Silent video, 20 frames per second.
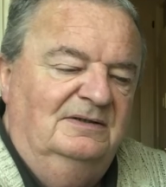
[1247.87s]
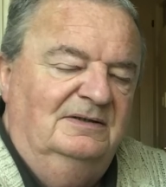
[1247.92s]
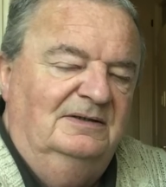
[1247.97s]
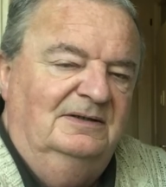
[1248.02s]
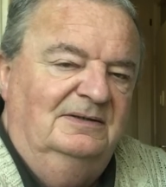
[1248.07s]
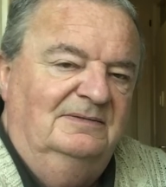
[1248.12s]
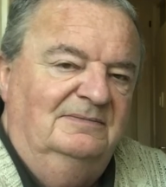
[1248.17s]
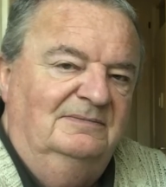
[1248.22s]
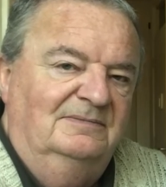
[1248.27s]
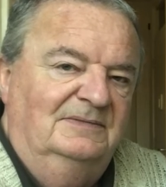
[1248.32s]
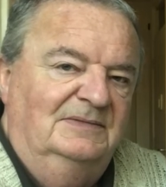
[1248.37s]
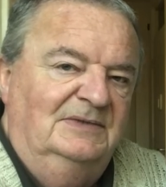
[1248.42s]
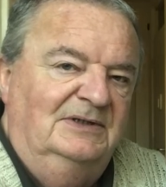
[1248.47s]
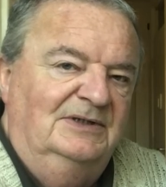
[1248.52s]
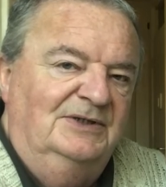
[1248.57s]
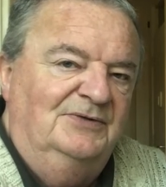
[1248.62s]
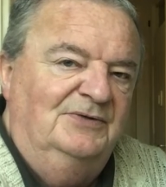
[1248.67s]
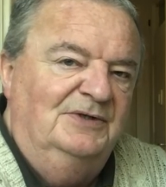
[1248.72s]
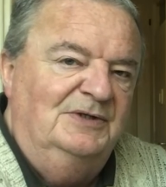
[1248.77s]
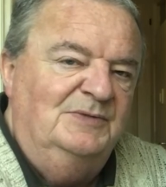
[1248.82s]

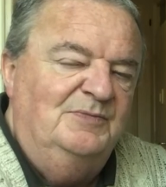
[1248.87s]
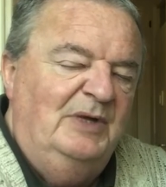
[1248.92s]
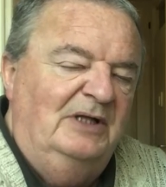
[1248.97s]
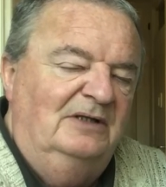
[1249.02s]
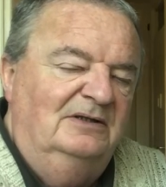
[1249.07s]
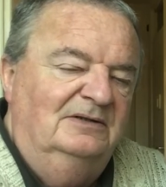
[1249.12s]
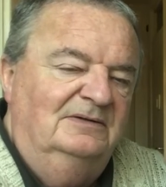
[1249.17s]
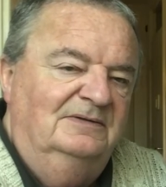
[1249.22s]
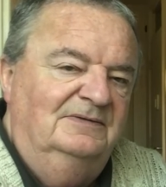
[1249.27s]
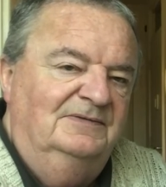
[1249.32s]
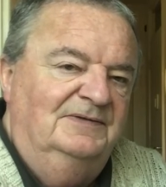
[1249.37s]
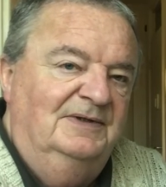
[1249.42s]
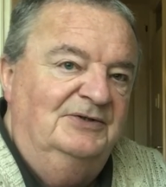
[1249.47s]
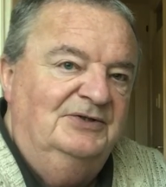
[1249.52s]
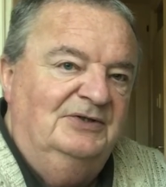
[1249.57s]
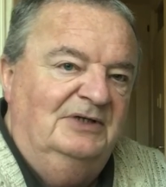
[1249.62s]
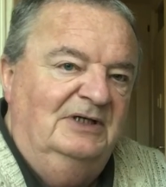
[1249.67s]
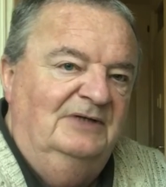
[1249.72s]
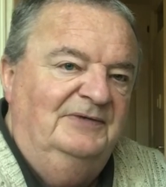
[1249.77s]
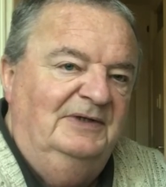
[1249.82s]
under his belt,
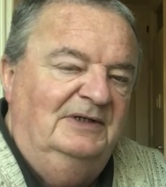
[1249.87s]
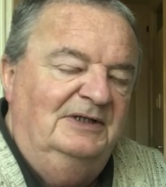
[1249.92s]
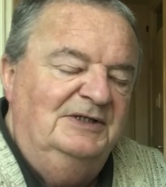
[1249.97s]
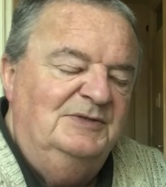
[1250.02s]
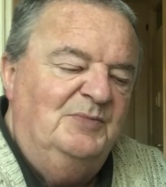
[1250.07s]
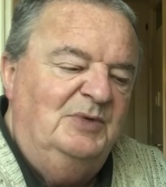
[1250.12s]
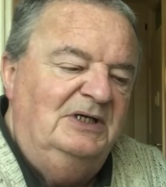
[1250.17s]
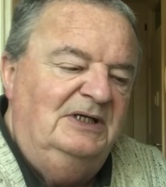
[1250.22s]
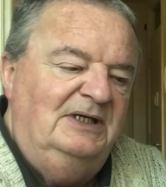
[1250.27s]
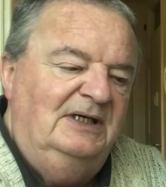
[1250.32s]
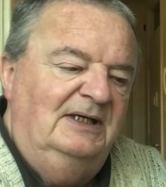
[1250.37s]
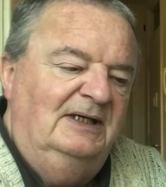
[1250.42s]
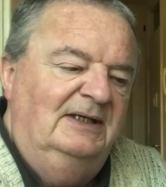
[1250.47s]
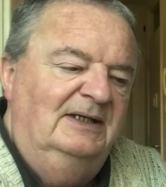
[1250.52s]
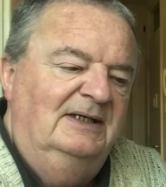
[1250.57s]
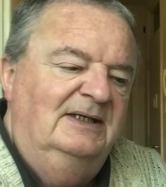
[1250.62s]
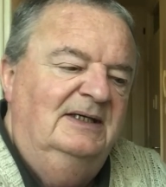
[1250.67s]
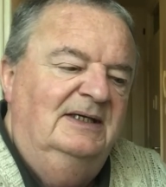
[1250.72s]
photographically speaking,